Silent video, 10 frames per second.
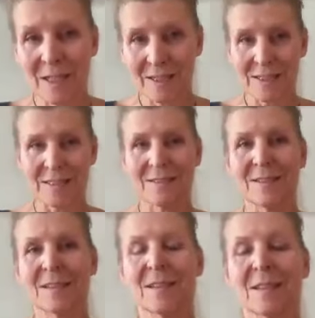Yes.
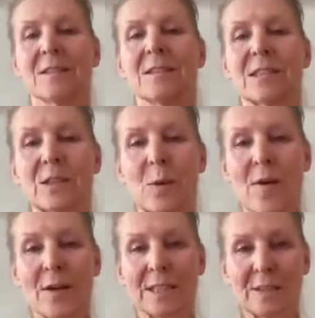So
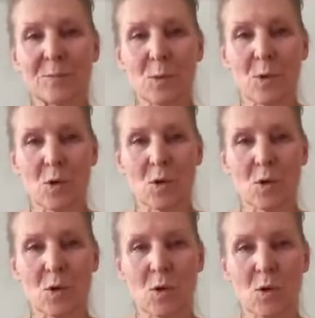whereas the more